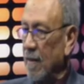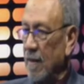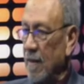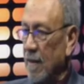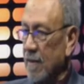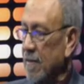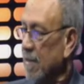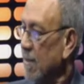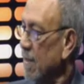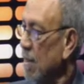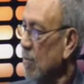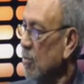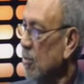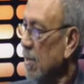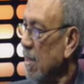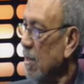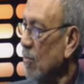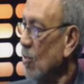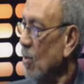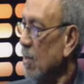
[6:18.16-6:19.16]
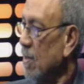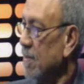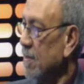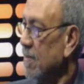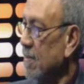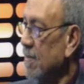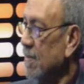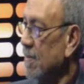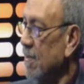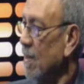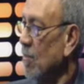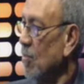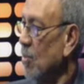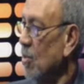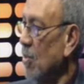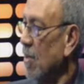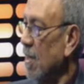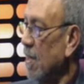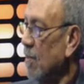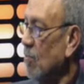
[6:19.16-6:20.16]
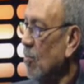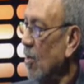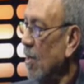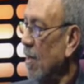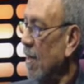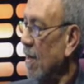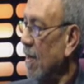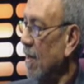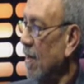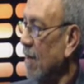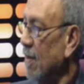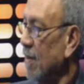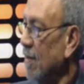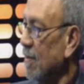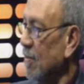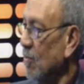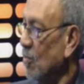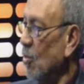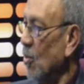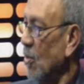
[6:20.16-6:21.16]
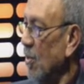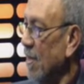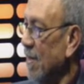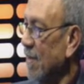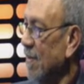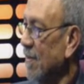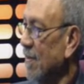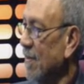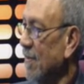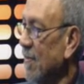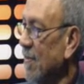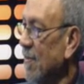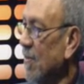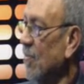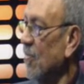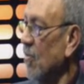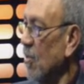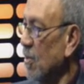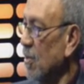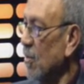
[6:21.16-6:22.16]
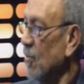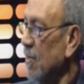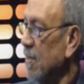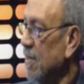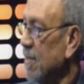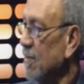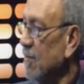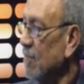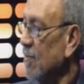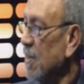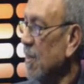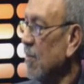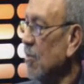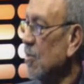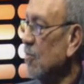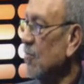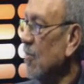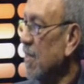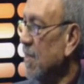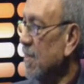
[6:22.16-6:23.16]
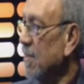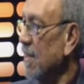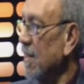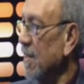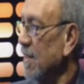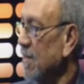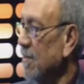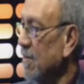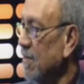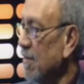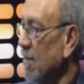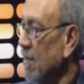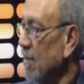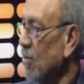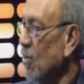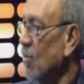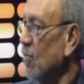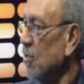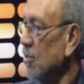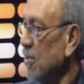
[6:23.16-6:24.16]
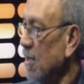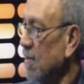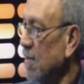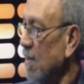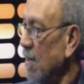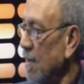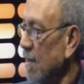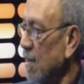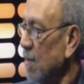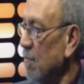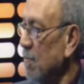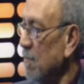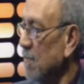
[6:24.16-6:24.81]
Saddam Hussein was a blue-eyed boy, uh, boy further west when he was fighting against Iran over Shatt al-Arab.